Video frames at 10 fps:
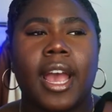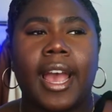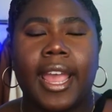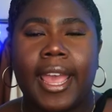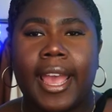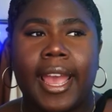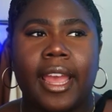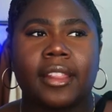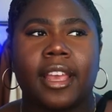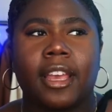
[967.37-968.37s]
I
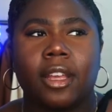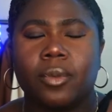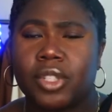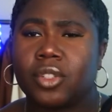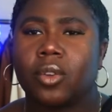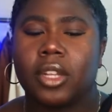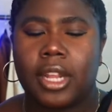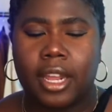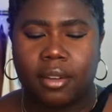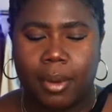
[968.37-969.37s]
had that it was stolen
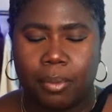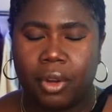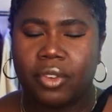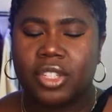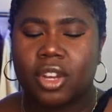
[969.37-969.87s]
out of my boyfriend's